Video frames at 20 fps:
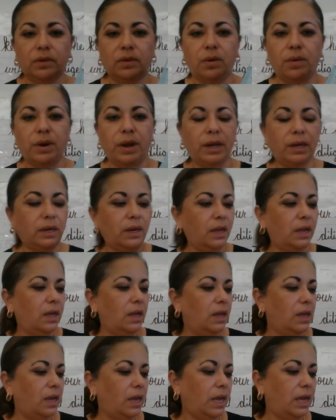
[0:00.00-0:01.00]
All right,
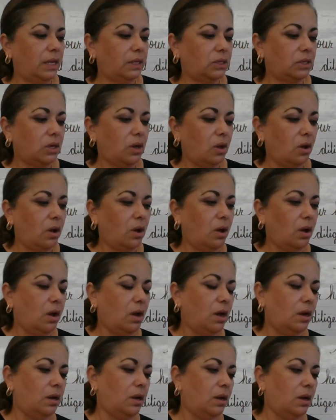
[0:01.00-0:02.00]
it's
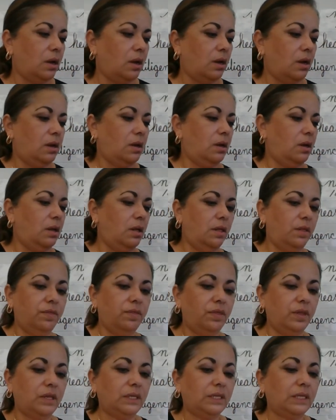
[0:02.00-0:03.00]
on
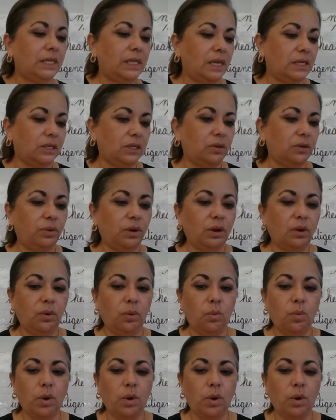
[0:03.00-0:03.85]
this lesson,